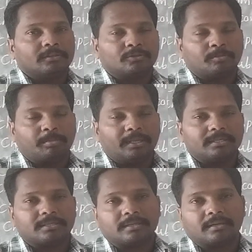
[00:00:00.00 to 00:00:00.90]
So
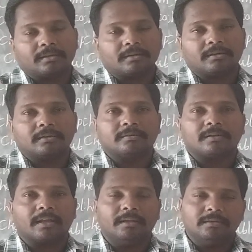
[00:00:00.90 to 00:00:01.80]
please
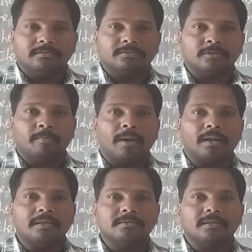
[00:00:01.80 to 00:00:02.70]
try to
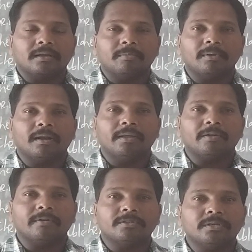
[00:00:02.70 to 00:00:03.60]
balance the chemical
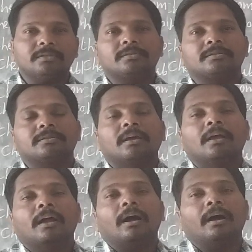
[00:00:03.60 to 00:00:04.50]
equations
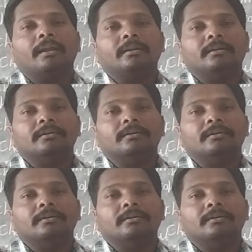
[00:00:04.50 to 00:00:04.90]
and